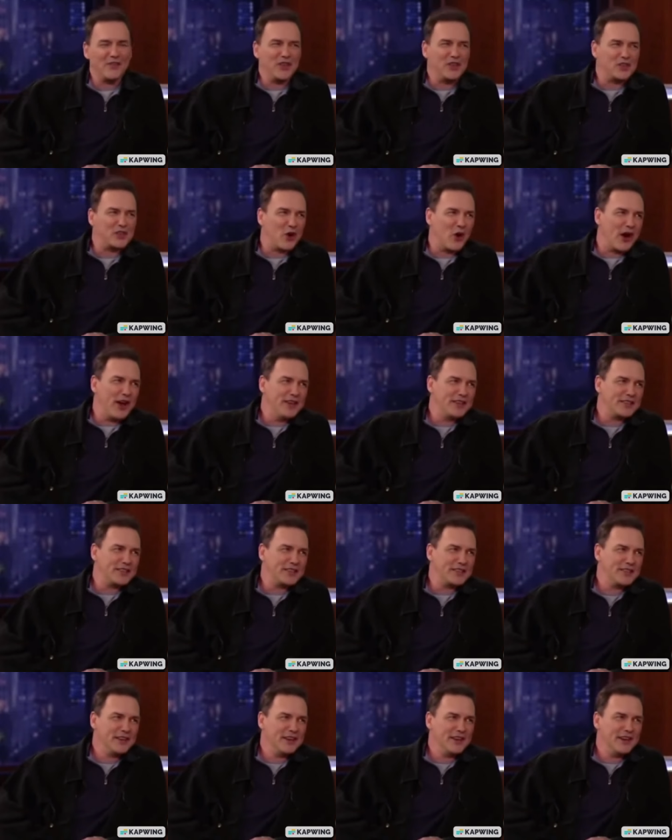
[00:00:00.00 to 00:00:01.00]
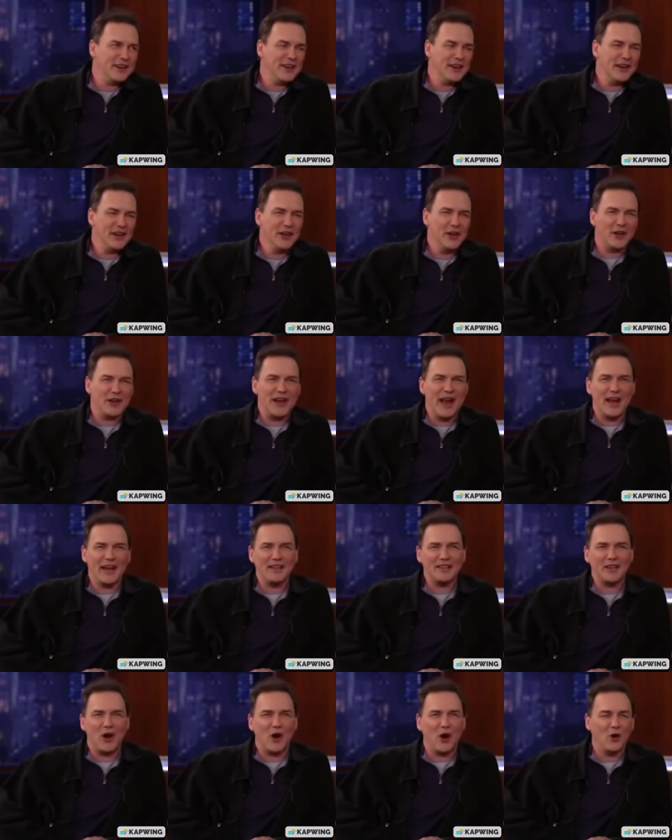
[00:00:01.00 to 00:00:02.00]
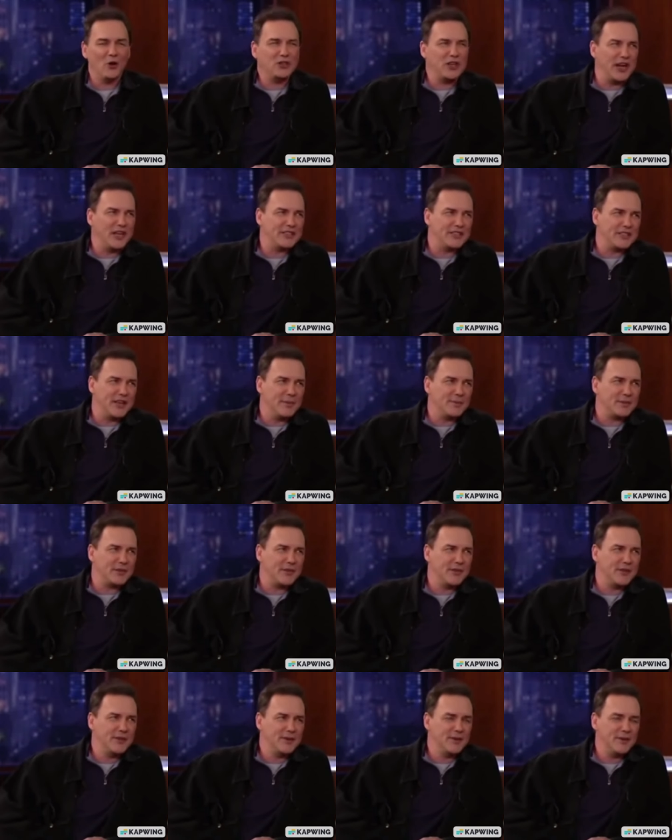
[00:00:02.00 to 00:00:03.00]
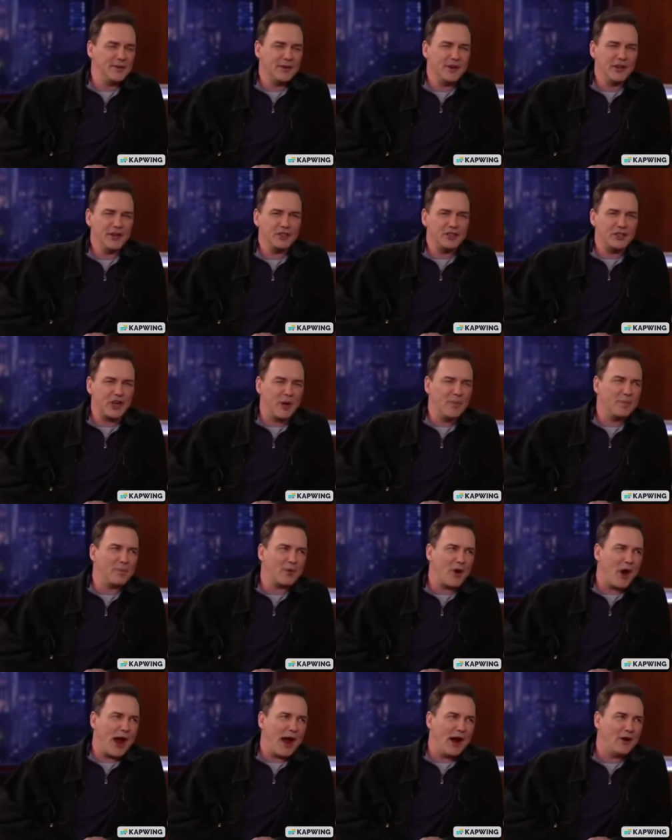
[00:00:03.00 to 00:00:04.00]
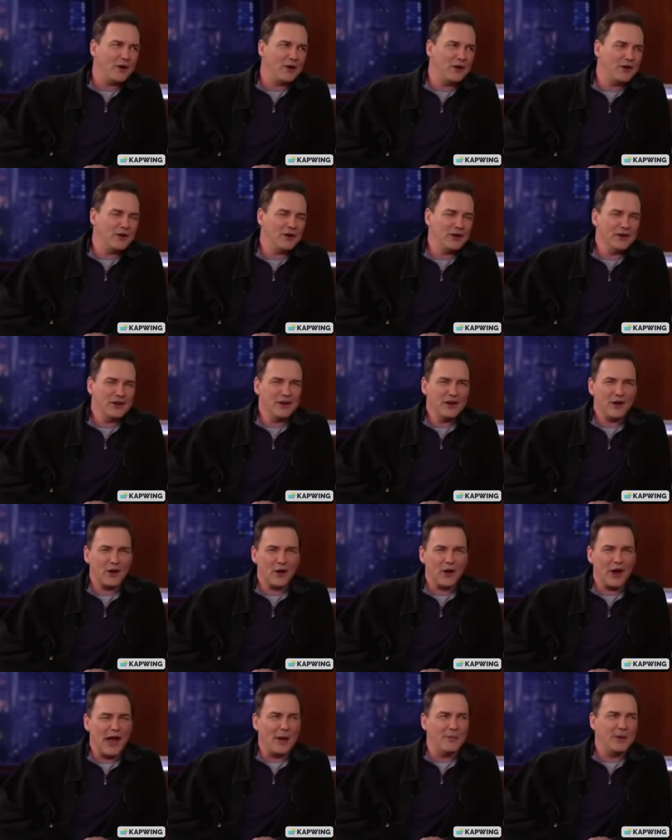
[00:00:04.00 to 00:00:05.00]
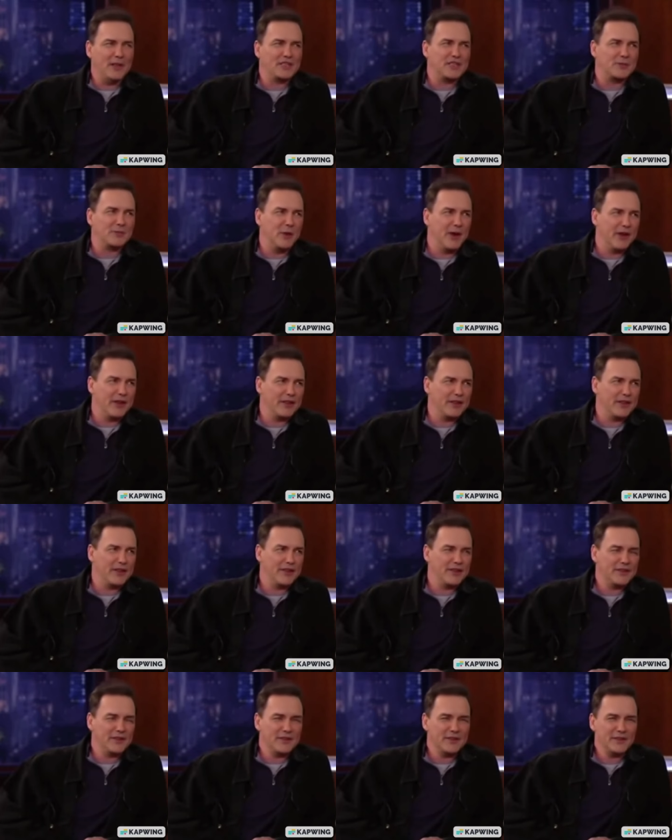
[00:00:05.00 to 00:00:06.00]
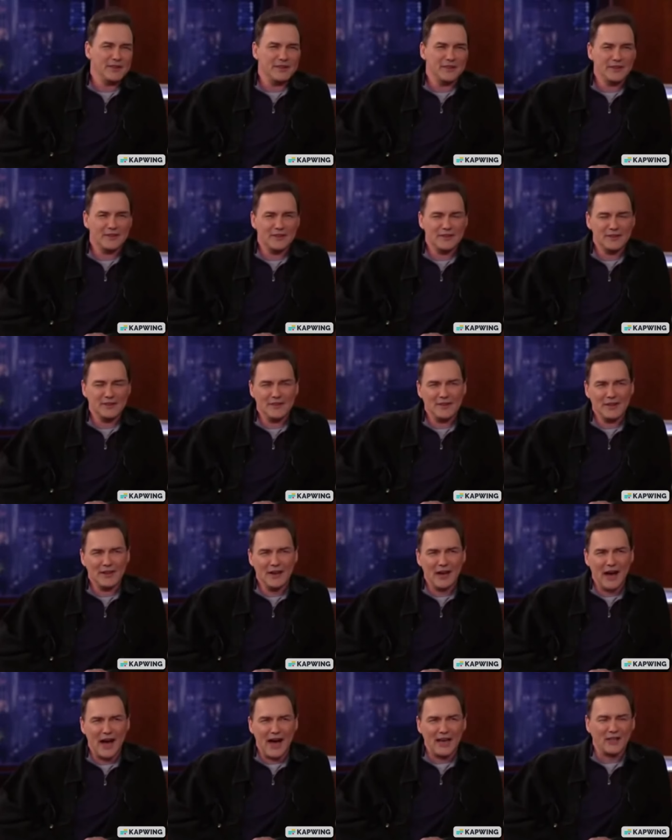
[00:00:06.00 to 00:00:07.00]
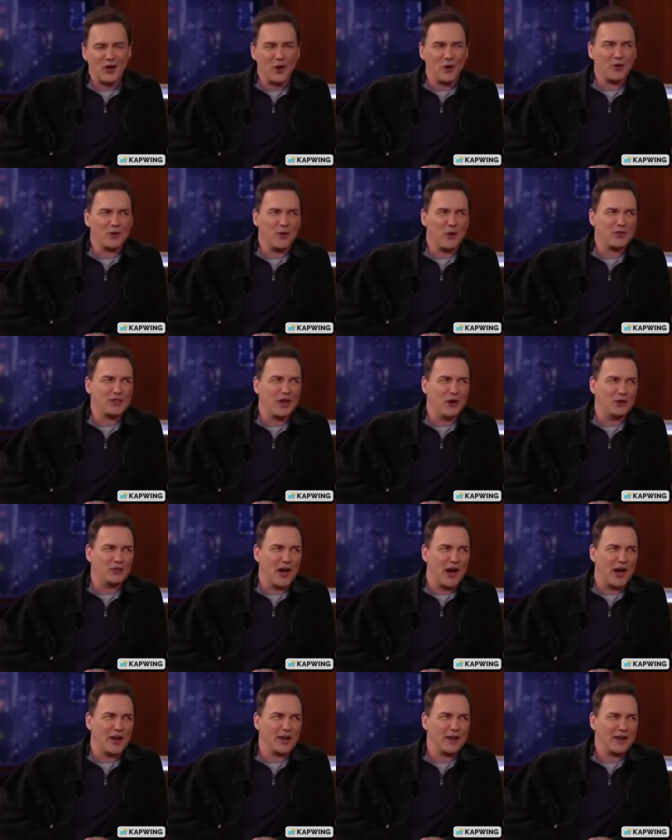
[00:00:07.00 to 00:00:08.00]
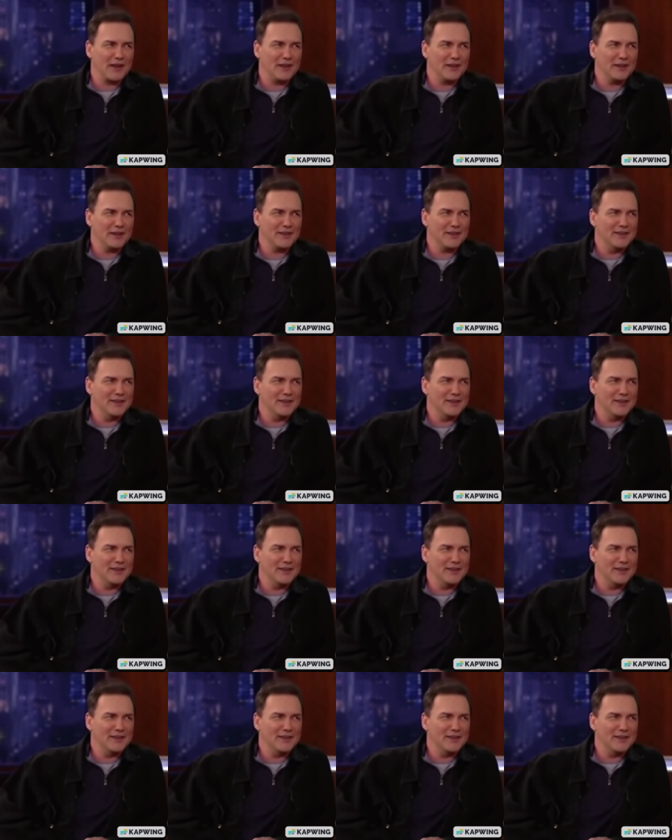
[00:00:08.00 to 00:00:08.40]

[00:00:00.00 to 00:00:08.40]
You have the choice. You can head it to O.J. Simpson, Jim Brown, or Emmitt Smith. I'd go with Rosie O'Donnell.